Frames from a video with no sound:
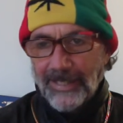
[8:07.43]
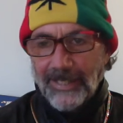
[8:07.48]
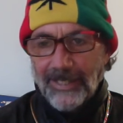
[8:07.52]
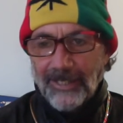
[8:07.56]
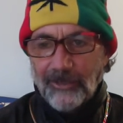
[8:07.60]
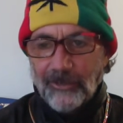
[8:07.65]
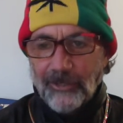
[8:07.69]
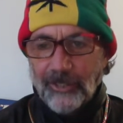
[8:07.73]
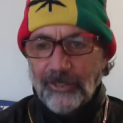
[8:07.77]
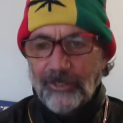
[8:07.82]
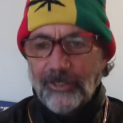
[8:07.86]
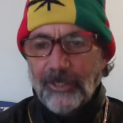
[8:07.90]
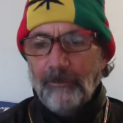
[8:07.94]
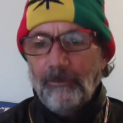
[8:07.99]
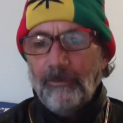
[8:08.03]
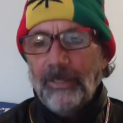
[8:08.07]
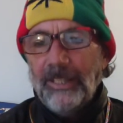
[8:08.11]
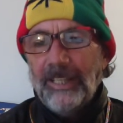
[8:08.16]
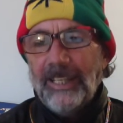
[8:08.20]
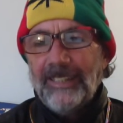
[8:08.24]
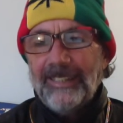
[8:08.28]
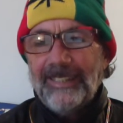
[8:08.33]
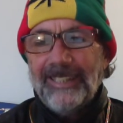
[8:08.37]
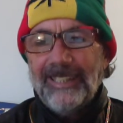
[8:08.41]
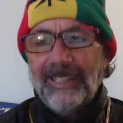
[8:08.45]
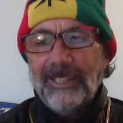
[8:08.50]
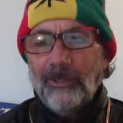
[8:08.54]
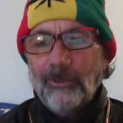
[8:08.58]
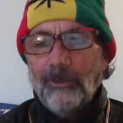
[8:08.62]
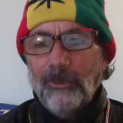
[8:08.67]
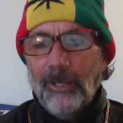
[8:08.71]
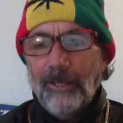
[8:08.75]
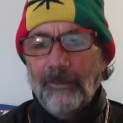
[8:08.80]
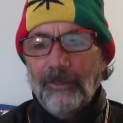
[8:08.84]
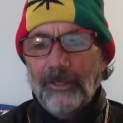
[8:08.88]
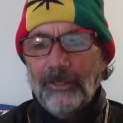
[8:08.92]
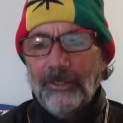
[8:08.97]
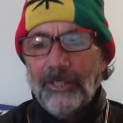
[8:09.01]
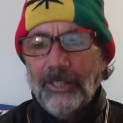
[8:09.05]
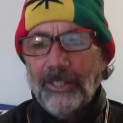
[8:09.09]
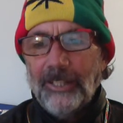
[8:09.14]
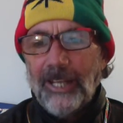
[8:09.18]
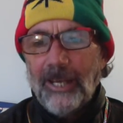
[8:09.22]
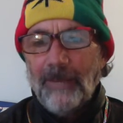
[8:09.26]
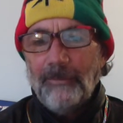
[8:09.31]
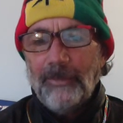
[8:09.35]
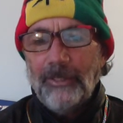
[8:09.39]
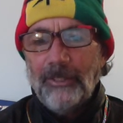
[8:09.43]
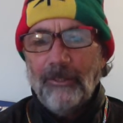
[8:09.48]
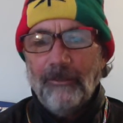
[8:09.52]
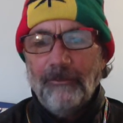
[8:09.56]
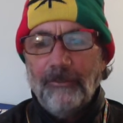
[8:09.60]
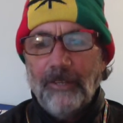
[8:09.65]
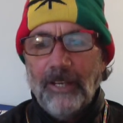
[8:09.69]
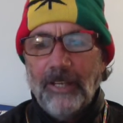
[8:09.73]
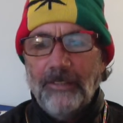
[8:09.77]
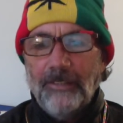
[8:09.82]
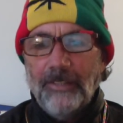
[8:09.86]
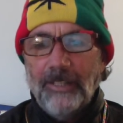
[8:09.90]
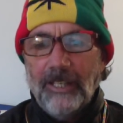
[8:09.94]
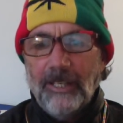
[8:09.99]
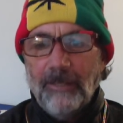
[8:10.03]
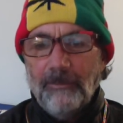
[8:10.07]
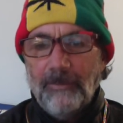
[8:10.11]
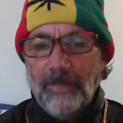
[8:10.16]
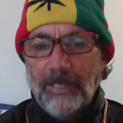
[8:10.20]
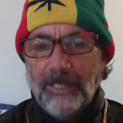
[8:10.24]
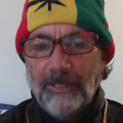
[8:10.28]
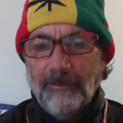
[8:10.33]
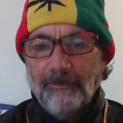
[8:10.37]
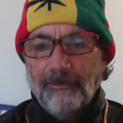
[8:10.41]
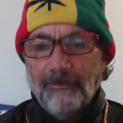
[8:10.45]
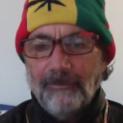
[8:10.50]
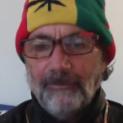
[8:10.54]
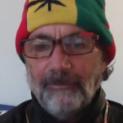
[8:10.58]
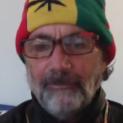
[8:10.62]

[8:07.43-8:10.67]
So he said, blessed is whoever shall not be offended in me.